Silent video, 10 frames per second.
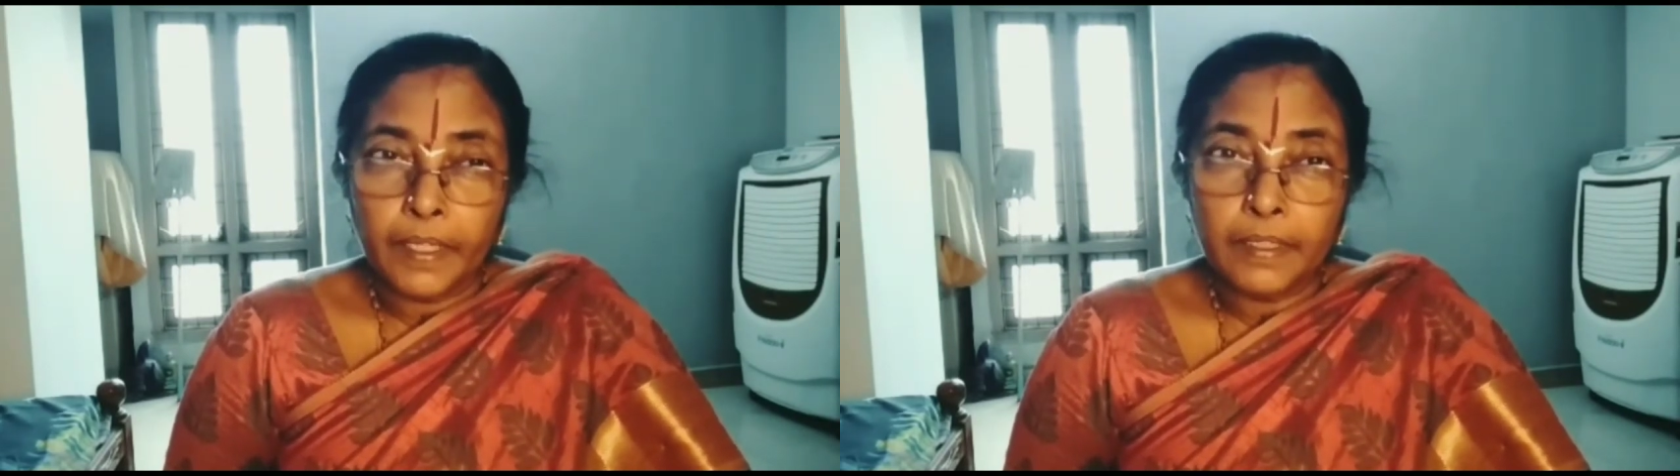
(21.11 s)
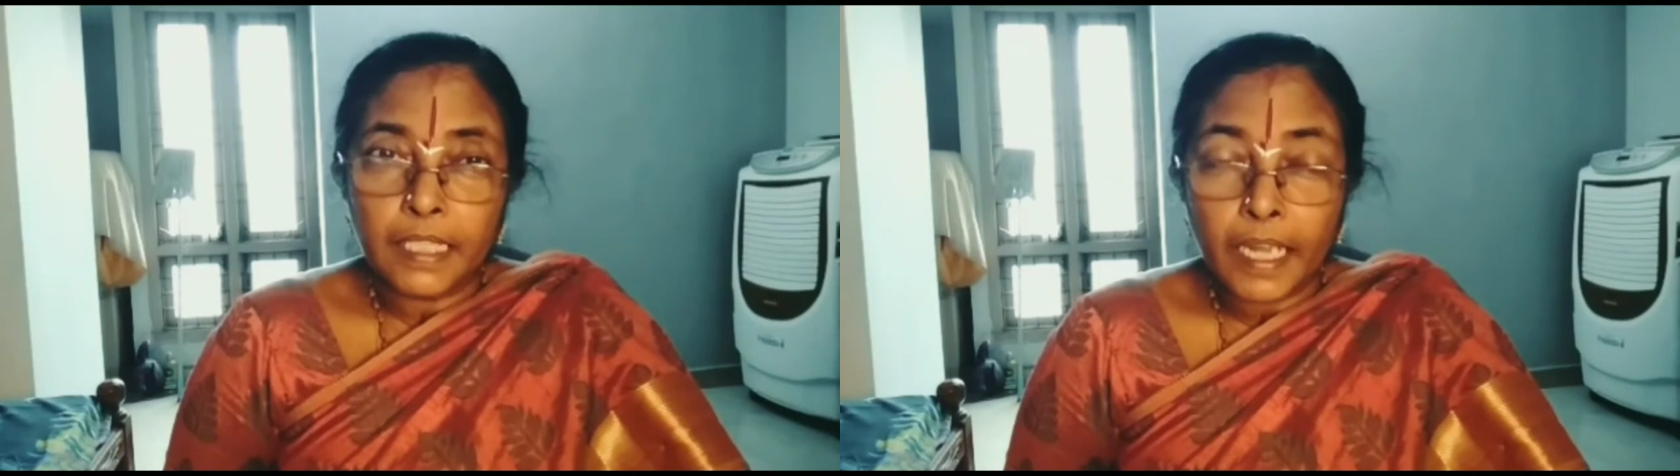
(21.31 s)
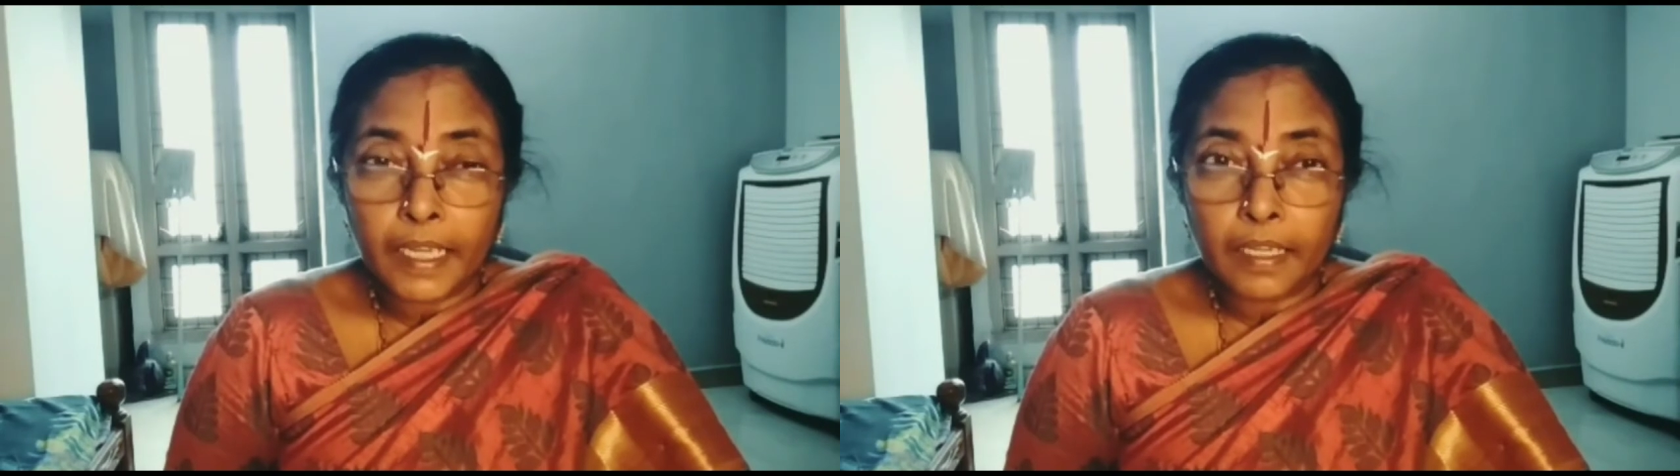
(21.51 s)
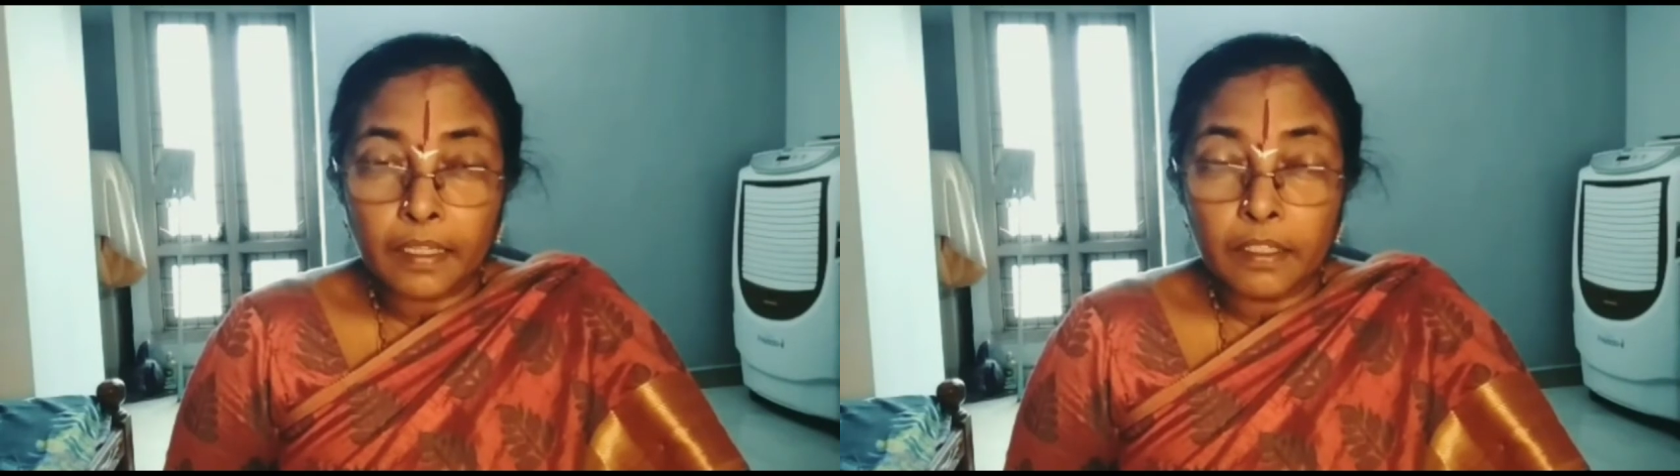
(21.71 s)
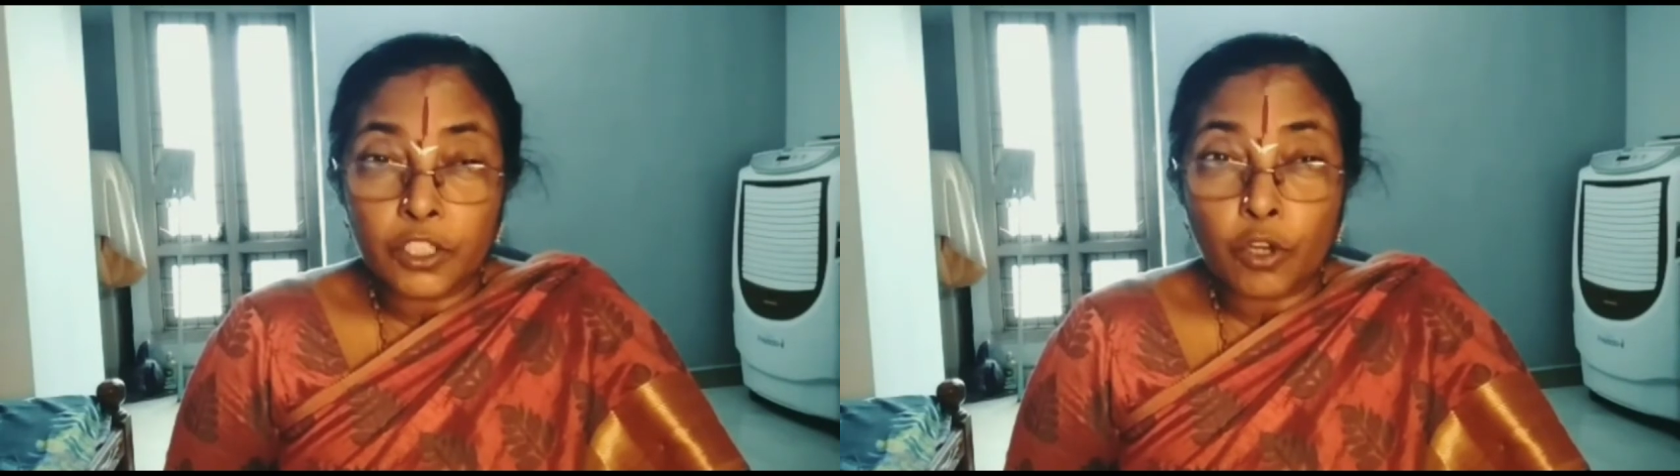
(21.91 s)
It's
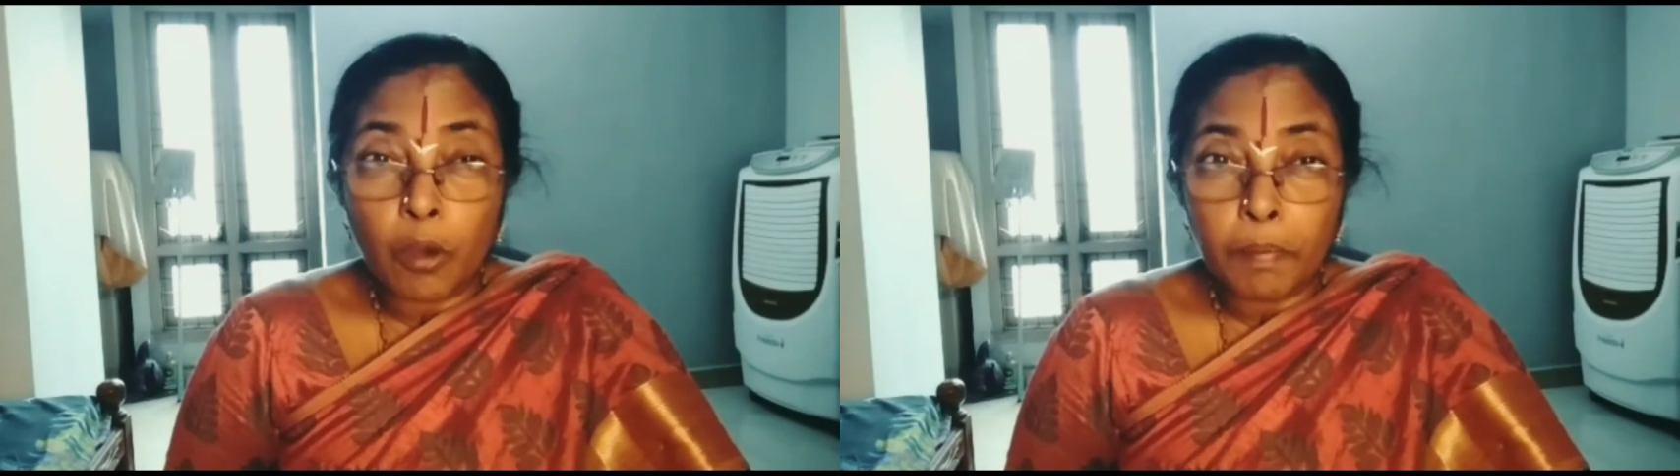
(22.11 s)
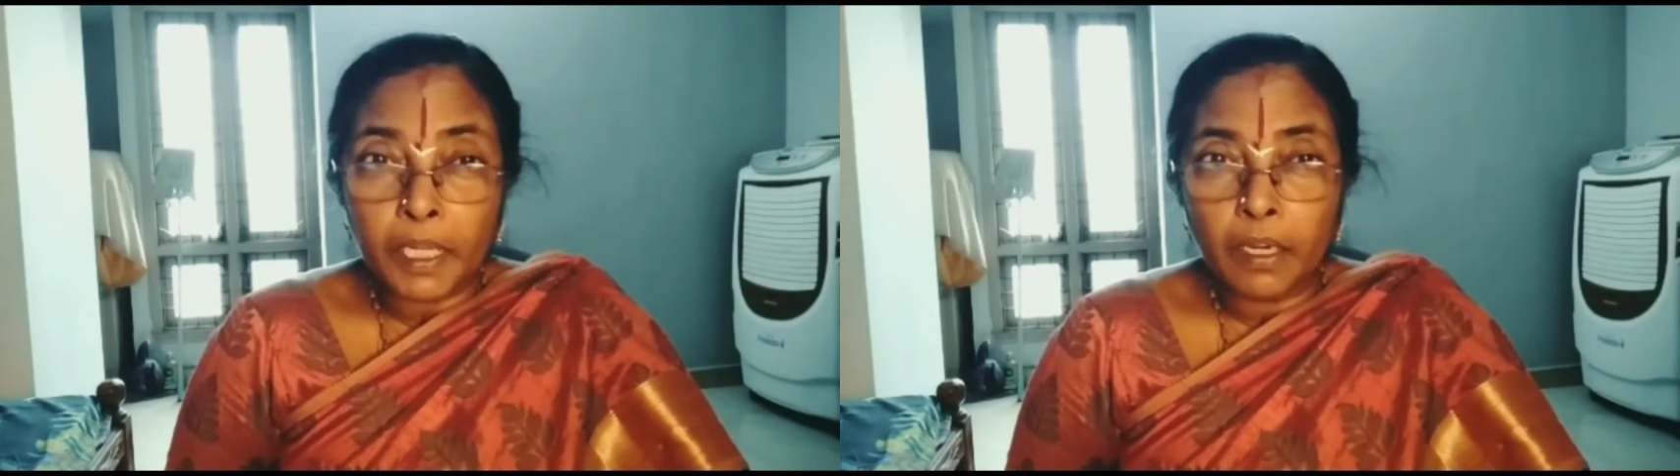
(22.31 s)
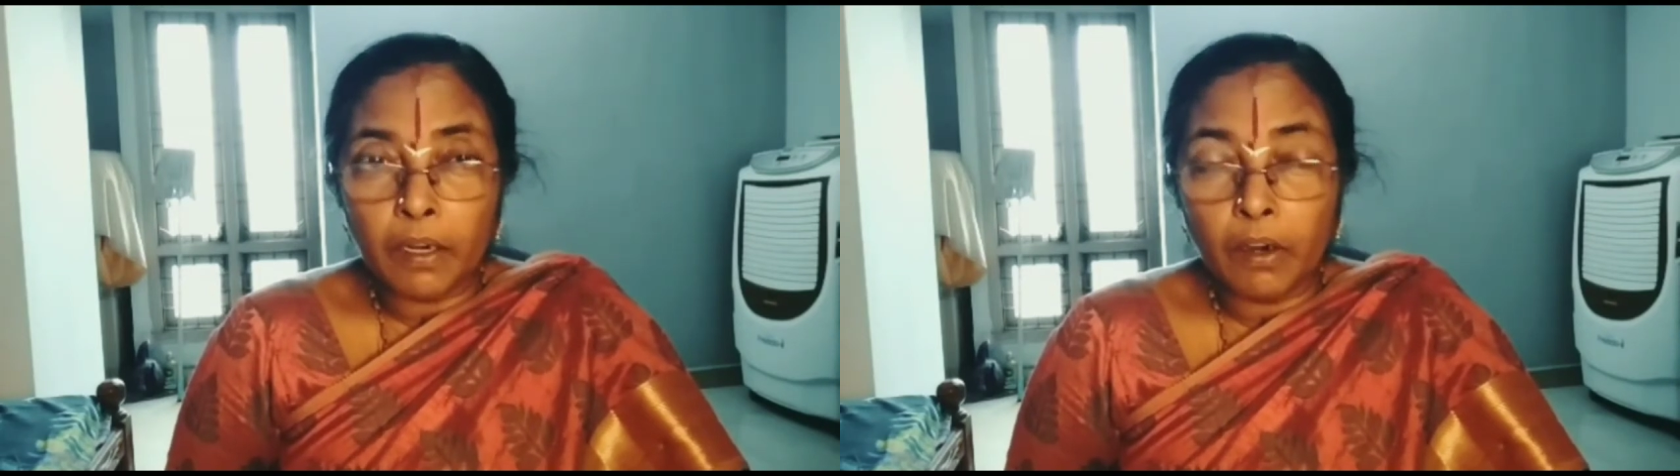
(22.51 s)
like stopping